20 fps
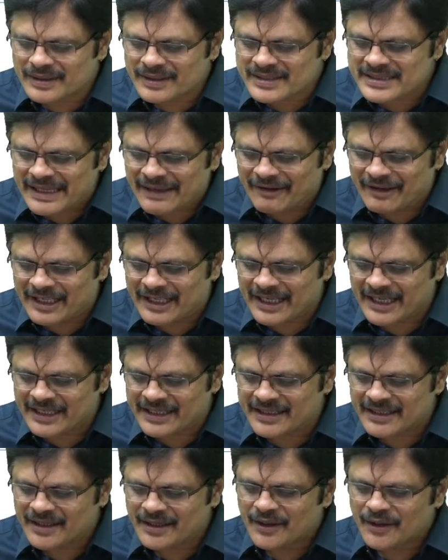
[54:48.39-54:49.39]

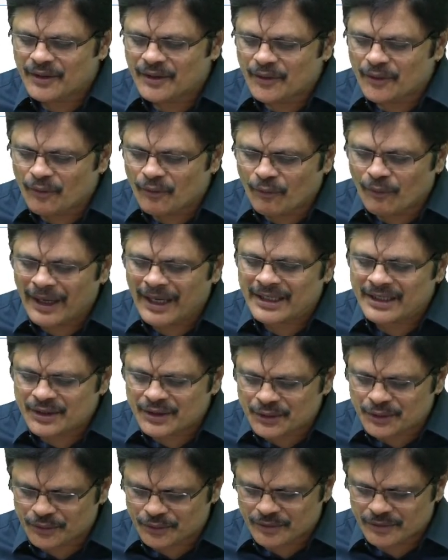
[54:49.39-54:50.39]
78. 1,
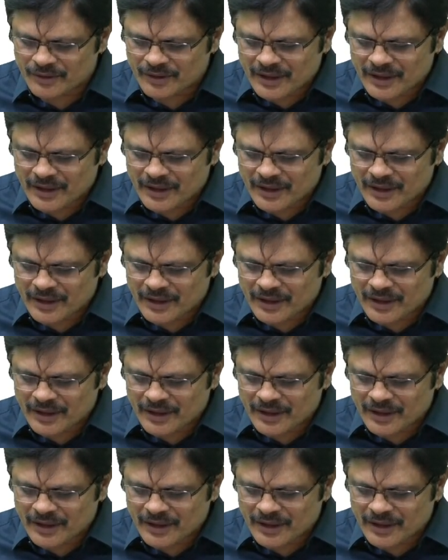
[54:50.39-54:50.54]
2.